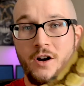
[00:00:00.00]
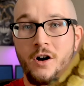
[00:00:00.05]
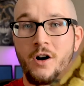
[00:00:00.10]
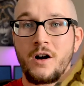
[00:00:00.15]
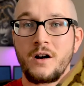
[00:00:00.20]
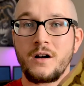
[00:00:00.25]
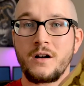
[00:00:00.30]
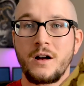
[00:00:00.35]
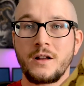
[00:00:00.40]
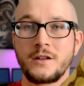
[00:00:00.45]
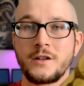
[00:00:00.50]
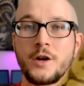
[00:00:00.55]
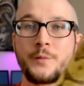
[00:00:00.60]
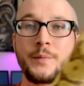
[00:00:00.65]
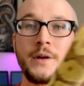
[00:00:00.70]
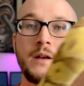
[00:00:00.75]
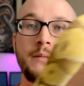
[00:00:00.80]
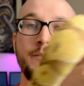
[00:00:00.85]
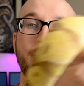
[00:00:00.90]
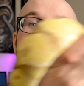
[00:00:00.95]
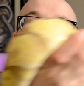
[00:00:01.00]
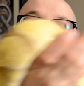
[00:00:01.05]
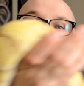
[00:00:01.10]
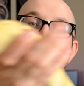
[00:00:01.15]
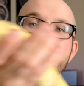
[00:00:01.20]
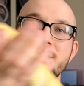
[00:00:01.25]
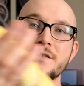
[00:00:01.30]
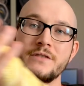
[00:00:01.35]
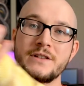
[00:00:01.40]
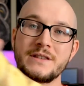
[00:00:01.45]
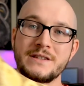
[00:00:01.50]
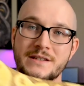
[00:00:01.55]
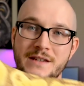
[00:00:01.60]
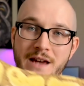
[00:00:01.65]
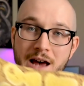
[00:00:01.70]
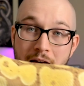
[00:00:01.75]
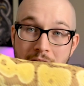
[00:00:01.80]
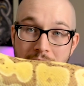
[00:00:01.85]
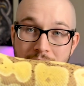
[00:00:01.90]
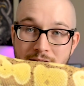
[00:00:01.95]
are a little bit impressive in
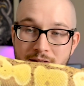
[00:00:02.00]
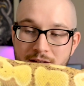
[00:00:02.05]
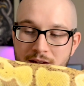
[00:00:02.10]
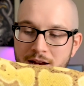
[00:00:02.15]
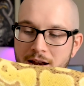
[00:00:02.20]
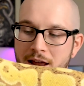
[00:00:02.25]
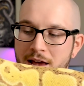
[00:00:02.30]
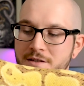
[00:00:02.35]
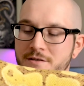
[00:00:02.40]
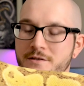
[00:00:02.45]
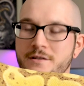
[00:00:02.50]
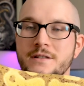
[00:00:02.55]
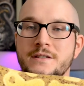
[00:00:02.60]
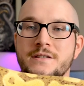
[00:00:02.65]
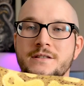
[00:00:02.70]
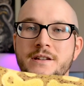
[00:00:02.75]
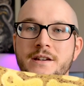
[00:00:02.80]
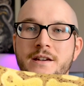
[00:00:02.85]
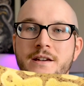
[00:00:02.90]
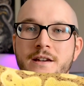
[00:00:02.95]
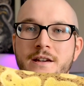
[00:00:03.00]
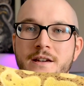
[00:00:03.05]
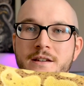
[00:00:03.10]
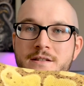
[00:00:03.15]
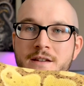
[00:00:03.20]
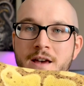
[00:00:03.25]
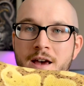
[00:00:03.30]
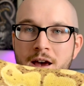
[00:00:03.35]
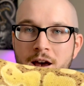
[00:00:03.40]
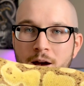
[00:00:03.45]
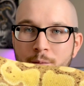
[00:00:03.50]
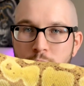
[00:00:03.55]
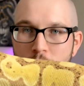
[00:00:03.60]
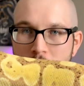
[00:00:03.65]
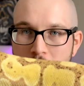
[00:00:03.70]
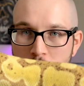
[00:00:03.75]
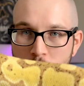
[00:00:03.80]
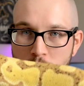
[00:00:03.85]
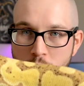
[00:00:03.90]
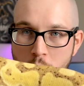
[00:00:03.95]
size, and as you can see, he's
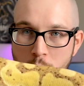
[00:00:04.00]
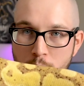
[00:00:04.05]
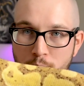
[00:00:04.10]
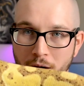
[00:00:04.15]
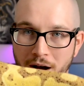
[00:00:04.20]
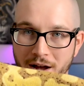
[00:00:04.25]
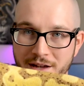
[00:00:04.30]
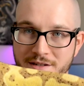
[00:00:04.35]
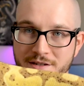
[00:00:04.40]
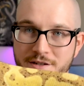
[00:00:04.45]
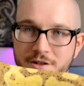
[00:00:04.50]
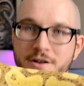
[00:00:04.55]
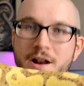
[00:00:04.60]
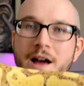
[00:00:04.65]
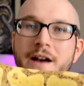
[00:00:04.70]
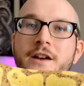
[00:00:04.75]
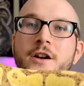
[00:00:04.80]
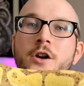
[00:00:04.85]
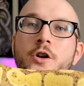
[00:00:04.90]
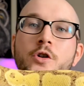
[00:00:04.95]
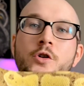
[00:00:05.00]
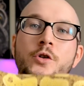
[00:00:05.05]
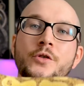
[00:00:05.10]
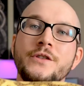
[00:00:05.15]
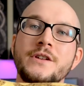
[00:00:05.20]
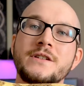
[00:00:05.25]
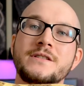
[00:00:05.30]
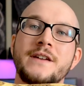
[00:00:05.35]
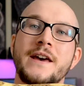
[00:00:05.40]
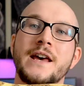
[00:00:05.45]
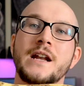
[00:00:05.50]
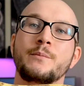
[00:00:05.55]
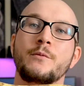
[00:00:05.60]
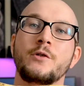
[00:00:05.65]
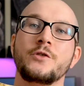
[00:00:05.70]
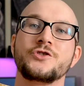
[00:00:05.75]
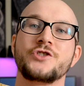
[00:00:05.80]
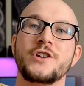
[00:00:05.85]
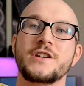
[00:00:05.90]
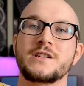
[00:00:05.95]
pretty robust. You're not going to hurt this
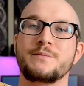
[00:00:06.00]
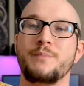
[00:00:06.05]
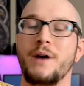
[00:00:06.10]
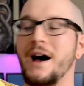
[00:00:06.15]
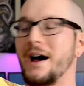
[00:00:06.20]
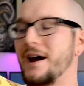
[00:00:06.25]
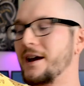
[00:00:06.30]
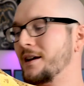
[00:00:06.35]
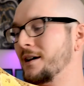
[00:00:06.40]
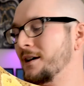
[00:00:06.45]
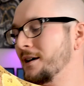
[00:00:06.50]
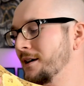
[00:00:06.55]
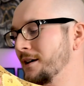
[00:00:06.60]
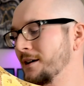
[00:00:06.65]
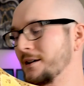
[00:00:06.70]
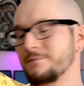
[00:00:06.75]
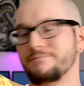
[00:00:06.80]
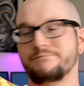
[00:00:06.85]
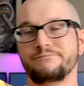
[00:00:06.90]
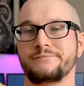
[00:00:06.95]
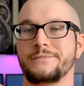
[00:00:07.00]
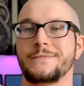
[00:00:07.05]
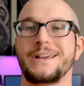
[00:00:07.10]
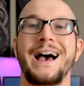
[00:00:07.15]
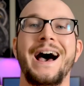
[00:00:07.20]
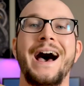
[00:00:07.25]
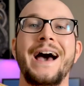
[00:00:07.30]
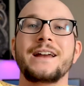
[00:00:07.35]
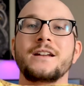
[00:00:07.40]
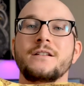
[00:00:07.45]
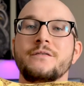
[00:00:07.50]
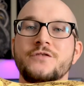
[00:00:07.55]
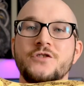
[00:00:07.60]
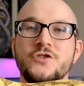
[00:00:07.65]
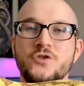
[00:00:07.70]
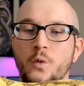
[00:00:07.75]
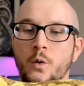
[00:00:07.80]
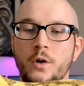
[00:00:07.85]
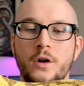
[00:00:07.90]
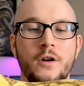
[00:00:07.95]
animal just by kind of
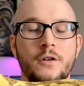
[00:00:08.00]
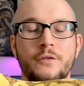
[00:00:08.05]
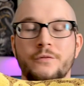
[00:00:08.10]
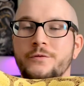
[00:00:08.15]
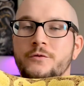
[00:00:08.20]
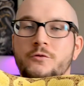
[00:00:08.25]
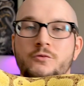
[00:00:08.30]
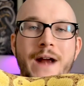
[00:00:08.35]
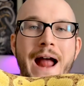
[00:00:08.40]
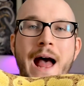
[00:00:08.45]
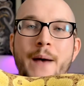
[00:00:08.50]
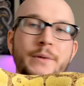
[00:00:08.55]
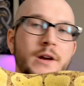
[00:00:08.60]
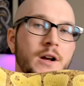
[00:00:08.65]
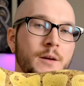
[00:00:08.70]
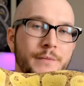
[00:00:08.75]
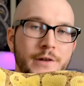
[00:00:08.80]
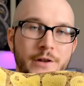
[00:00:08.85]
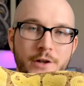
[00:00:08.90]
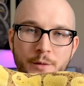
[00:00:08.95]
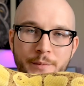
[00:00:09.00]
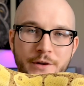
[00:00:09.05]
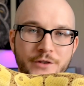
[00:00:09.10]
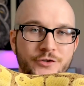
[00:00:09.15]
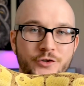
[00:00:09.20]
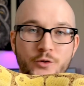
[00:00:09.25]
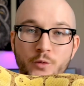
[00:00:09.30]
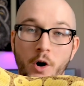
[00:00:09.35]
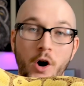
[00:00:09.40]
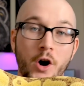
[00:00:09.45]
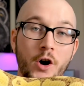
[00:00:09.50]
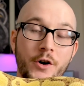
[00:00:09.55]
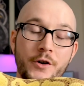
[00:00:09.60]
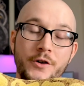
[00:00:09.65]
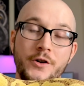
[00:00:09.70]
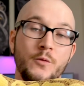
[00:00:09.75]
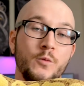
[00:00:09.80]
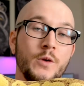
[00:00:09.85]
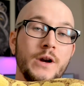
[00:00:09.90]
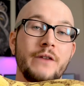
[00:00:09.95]
sort of grabbing them a little bit too
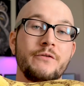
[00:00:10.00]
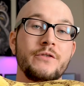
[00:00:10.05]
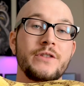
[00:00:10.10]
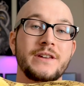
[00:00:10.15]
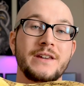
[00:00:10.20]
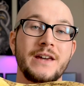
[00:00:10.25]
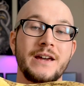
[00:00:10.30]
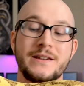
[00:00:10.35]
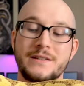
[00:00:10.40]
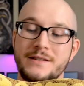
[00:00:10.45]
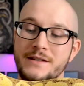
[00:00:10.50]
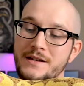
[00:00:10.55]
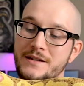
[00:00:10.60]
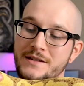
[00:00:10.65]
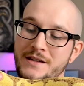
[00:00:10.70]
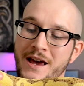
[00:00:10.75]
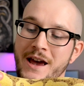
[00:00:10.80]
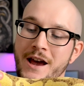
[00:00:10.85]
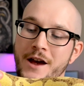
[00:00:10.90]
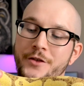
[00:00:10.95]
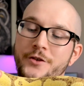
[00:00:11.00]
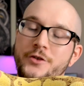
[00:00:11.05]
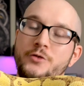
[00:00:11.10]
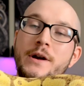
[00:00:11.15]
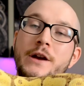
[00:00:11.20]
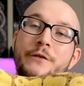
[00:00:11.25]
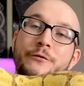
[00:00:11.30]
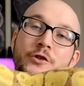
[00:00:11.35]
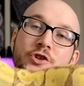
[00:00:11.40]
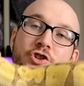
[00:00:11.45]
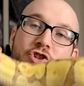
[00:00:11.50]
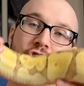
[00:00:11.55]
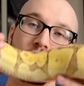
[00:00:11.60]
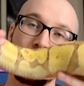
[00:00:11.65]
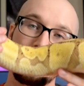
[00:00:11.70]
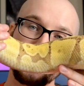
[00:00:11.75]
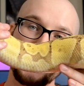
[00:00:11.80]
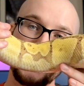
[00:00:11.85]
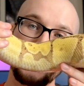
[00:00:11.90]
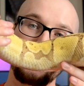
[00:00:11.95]
hard or whatever the case is. They're great for
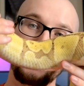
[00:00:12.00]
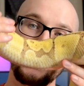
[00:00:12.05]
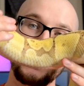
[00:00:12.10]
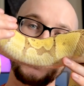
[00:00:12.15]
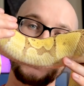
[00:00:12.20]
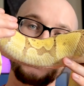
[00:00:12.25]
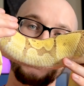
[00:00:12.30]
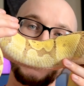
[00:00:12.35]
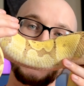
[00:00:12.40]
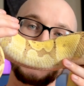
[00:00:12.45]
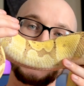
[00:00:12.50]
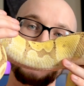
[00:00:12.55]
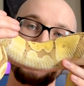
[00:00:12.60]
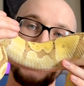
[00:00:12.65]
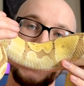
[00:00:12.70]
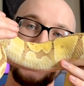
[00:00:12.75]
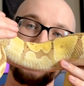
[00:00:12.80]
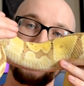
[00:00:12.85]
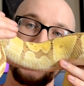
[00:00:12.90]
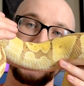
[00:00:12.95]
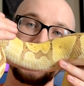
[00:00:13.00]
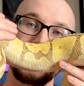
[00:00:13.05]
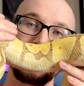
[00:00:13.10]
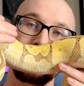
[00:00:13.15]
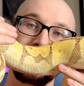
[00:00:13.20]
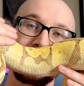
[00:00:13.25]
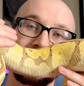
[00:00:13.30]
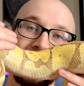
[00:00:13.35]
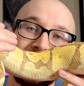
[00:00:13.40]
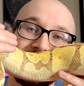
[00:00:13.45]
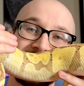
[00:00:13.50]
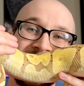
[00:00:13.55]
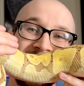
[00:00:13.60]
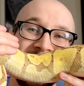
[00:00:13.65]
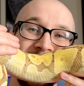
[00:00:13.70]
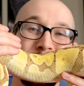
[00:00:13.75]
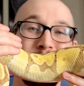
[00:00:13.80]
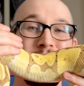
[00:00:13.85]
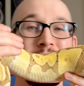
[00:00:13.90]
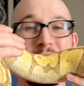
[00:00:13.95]
children for this reason, in my opinion, because
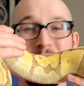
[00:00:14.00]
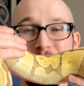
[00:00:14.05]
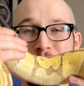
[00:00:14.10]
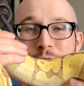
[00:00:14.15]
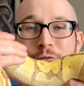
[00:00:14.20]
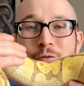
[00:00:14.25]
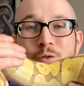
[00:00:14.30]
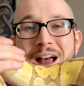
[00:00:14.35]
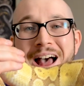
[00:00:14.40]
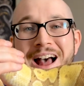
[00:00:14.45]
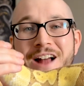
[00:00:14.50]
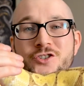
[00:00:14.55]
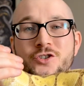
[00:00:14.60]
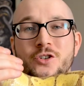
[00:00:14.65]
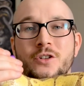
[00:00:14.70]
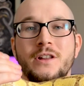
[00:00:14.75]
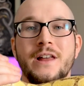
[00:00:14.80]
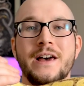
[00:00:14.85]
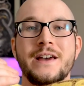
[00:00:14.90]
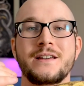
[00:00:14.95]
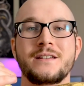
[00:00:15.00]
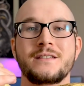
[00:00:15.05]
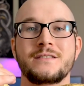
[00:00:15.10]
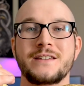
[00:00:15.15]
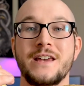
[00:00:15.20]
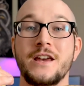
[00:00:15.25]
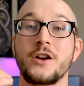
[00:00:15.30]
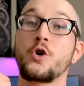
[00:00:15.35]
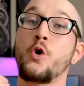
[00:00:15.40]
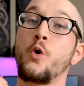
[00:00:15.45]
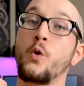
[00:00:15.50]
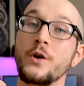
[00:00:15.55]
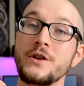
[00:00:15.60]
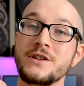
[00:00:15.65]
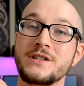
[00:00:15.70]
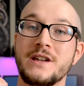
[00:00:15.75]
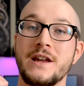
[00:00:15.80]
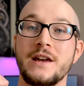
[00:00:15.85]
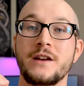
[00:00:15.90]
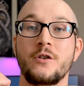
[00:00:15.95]
they aren't fragile like say a corn
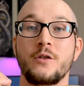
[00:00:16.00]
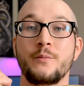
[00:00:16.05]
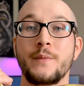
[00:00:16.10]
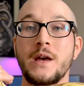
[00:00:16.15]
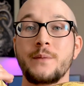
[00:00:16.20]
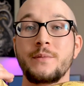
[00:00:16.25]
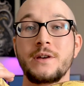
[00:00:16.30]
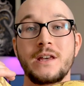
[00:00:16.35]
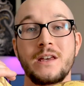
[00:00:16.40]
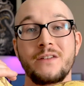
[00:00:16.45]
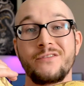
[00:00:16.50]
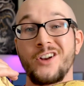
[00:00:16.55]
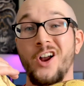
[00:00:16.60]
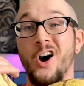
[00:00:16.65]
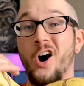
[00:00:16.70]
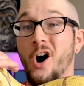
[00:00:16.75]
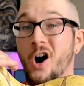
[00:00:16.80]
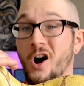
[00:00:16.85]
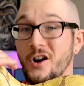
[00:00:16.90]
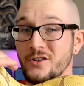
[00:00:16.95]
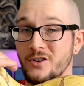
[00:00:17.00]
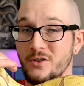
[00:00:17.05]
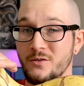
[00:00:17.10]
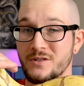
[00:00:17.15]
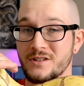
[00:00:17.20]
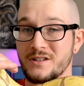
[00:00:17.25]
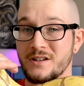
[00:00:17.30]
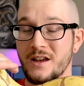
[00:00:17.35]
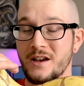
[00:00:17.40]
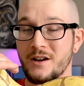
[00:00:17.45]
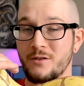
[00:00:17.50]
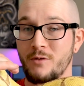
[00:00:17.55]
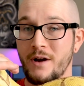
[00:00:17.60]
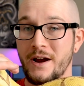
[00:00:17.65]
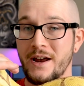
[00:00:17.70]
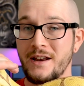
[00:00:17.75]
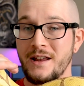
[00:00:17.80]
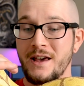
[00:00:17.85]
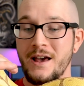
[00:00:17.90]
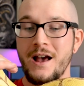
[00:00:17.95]
snake or maybe even a hognose snake,
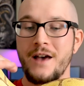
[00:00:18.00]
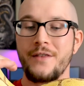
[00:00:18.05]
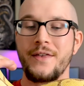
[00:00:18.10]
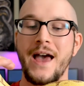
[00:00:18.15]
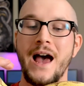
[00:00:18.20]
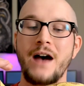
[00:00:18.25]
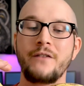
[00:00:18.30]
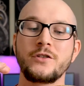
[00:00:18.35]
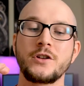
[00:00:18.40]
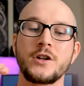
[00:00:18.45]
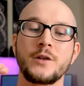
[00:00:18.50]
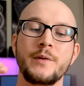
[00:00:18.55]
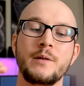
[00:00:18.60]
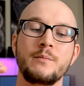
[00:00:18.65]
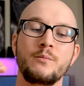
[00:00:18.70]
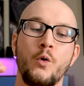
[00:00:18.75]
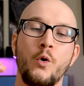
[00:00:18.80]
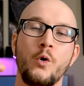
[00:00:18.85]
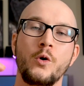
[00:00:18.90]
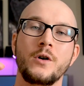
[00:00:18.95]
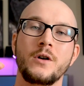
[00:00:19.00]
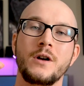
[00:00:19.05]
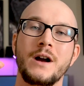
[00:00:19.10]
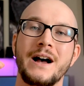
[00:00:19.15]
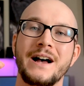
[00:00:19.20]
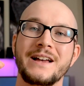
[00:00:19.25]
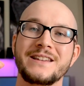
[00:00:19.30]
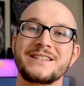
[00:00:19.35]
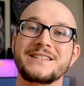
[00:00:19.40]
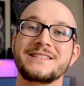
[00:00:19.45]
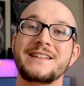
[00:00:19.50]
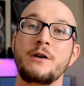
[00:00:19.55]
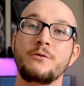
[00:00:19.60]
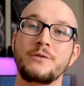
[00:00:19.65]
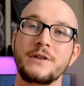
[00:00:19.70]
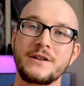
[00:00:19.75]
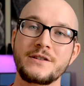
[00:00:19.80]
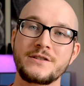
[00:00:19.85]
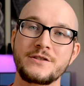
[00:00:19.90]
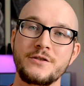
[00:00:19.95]
right? They have a little bit more
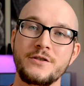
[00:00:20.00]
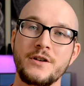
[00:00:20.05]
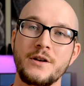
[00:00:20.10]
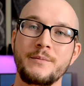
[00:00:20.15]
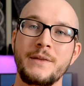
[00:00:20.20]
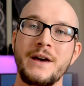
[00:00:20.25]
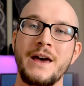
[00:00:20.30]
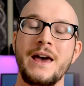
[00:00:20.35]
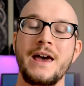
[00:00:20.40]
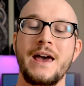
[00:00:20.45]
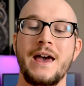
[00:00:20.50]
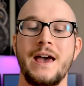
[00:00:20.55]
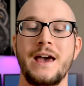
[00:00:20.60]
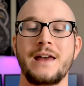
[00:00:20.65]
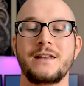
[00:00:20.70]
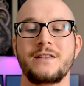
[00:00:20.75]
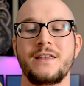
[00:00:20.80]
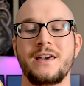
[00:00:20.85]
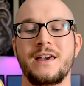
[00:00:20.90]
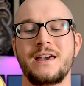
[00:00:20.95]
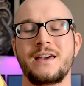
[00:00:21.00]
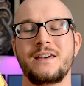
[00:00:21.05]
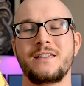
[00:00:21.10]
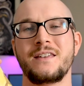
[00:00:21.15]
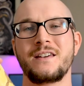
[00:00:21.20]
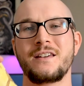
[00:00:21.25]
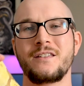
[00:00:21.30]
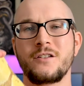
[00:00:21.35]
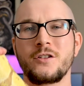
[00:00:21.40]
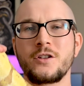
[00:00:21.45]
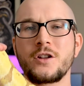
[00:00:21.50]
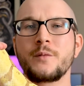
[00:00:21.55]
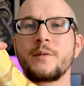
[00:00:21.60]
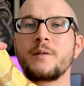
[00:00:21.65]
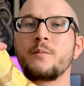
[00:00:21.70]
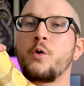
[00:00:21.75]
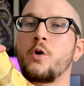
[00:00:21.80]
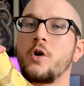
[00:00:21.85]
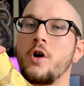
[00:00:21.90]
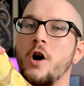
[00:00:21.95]
stoutness to them, and they're a little
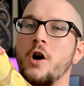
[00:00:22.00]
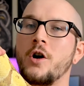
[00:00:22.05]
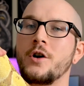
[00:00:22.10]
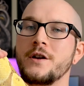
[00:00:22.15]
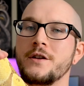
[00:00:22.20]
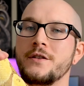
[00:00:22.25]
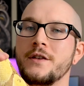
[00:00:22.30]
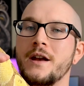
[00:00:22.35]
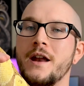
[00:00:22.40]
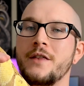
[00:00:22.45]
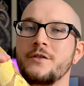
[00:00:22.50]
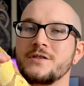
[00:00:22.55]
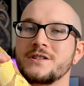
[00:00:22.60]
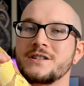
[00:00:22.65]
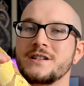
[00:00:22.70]
bit more hardy than other